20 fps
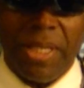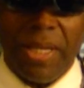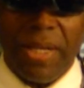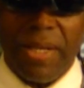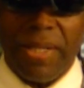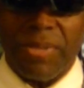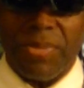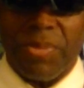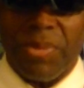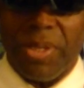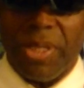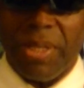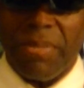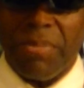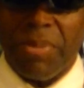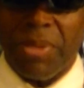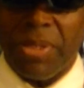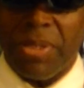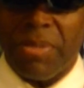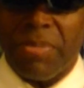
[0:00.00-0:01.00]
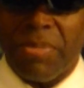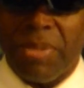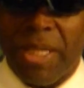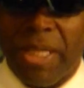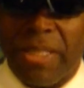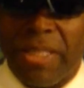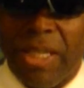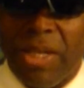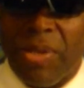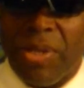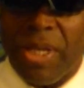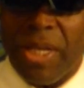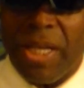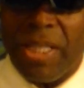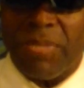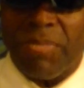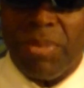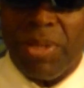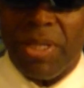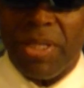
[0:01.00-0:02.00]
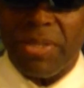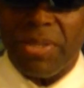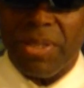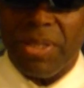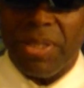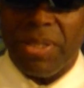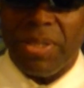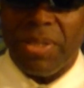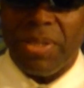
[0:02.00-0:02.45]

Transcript: God's way, but that's how God's blessing